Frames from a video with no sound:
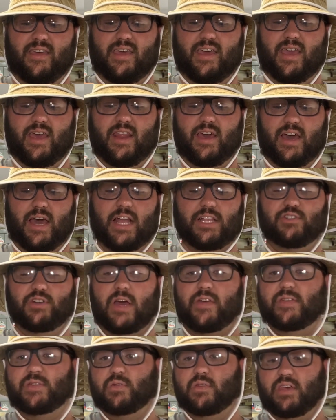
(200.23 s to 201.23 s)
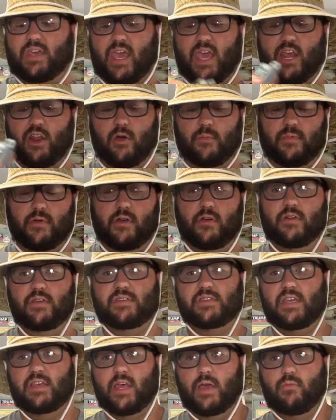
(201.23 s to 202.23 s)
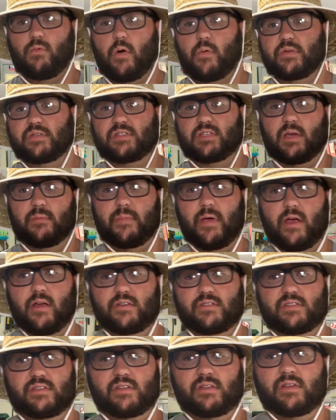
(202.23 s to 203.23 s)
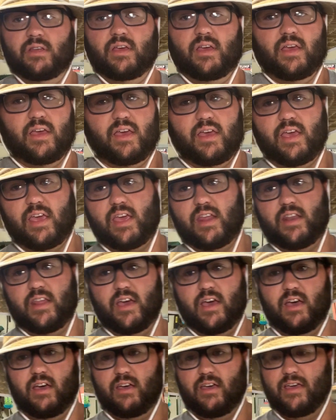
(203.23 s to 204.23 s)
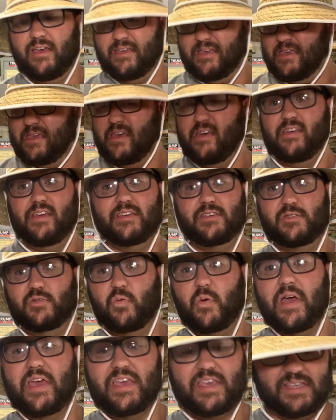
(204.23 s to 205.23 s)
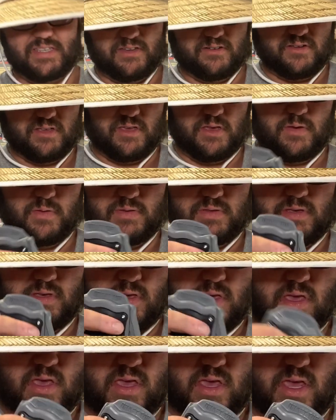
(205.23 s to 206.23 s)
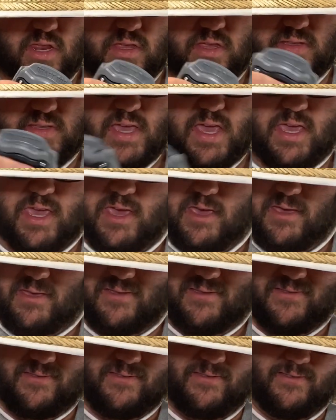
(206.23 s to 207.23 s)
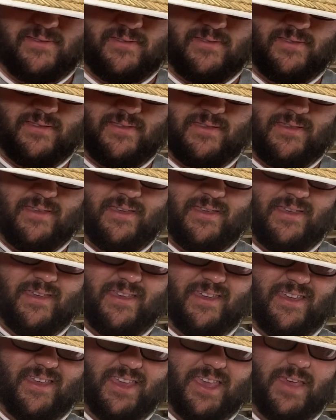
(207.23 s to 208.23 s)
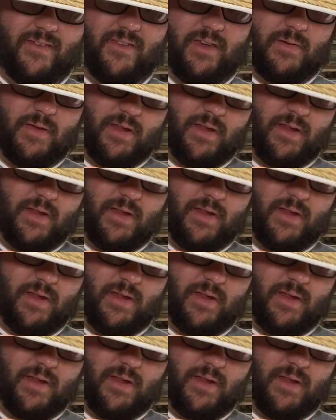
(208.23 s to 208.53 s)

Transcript: And I tried this with a can opener to see like what was the comparison, and this is way easier to use. And you take it, and give it